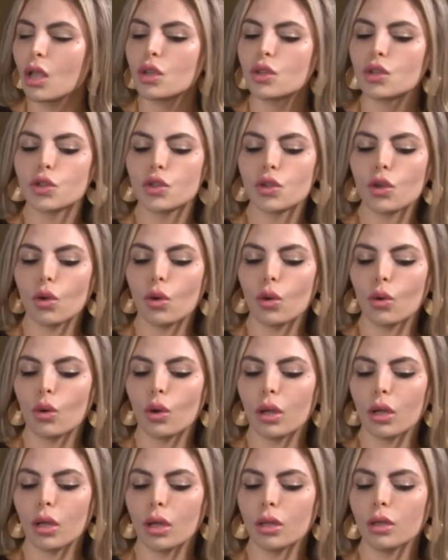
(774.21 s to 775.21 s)

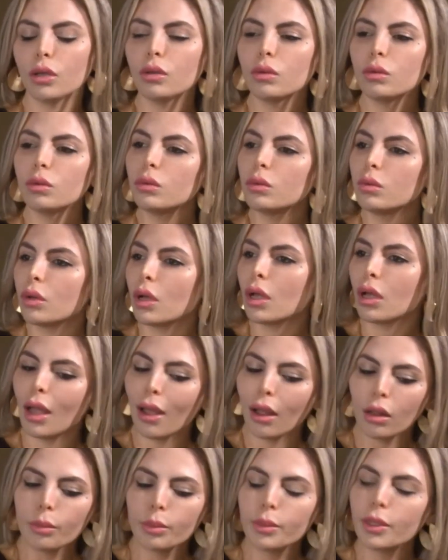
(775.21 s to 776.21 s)
So you
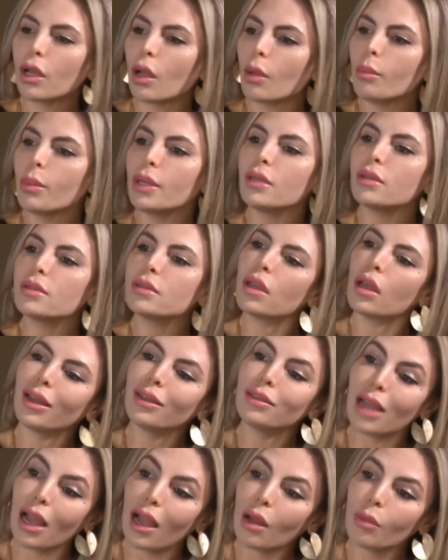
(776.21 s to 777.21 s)
help the companies
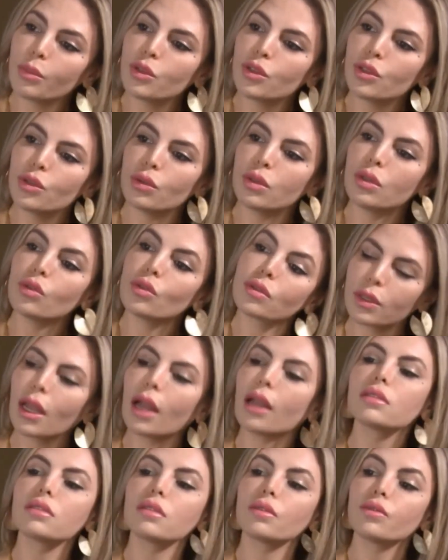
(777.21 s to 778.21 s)
adapt to those
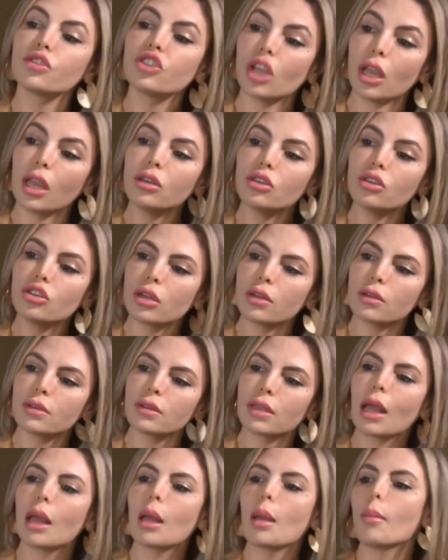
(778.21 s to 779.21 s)
kinds of changes